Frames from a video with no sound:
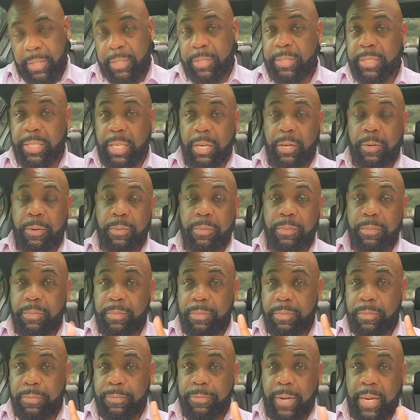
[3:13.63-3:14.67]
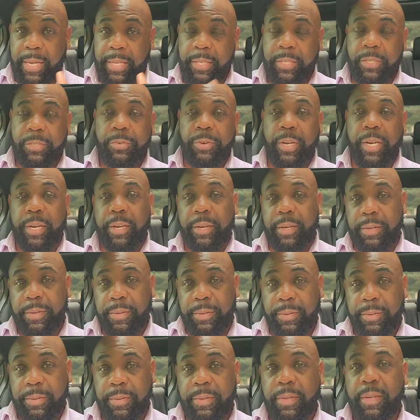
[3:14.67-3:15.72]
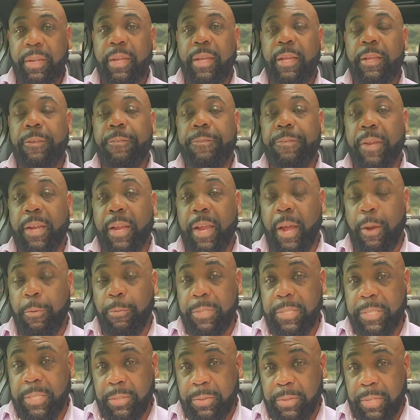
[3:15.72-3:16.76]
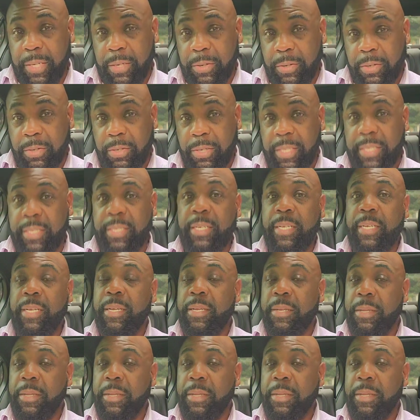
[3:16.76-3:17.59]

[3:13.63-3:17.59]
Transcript: So find your trigger and figure out what's going on.